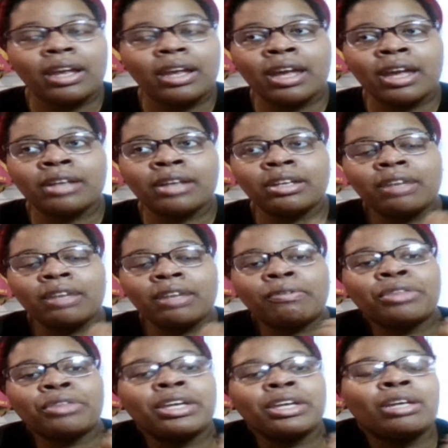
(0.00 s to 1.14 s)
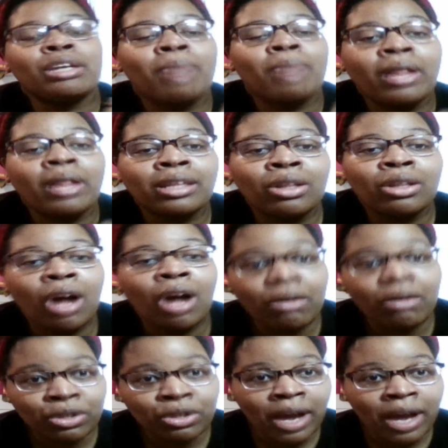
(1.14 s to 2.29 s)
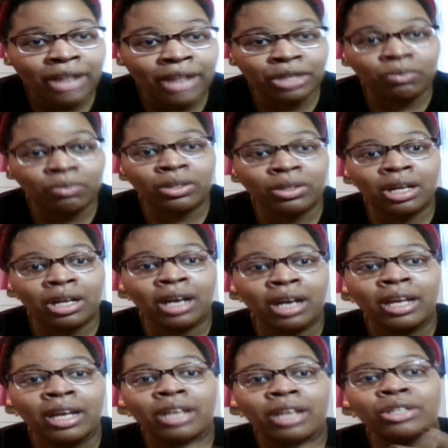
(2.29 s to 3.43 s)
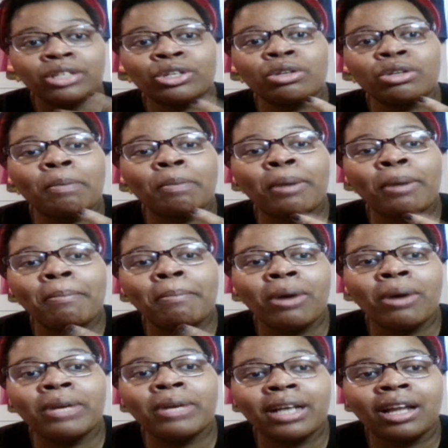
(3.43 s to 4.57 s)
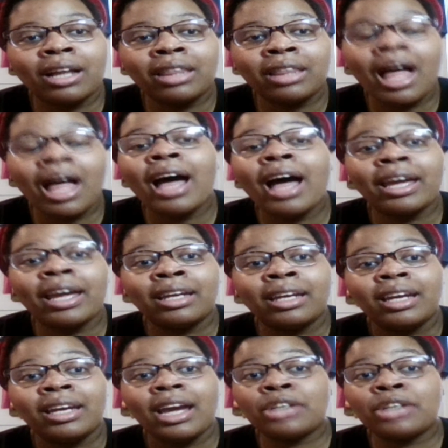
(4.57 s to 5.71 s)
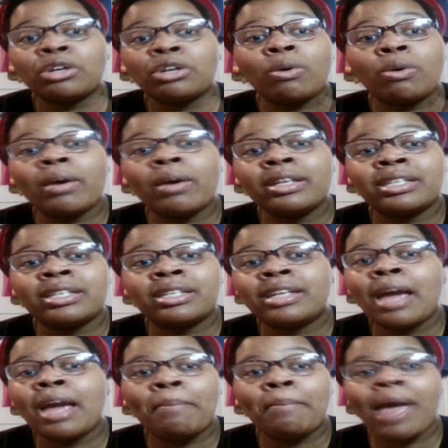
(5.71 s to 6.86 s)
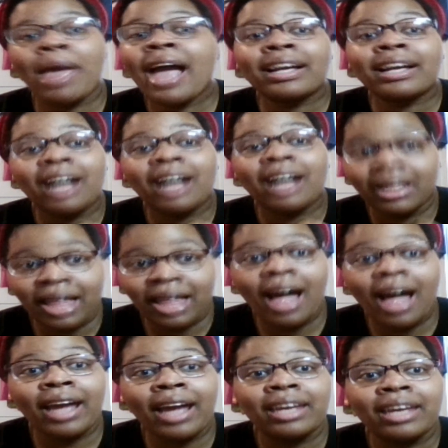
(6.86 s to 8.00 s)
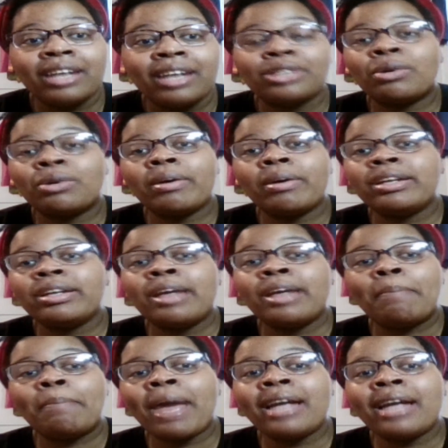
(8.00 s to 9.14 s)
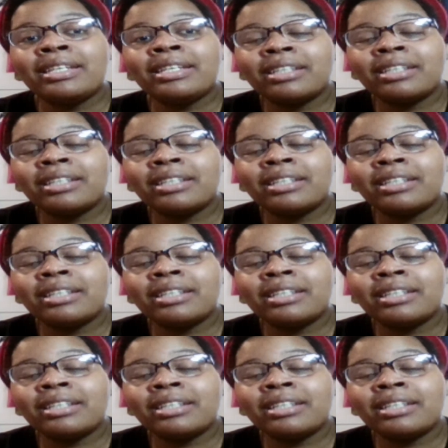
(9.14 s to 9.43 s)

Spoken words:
and if you're thinking about like the law of attraction and whatnot, you're promoting a lie, and you're going to get back a lie. You're going to get back,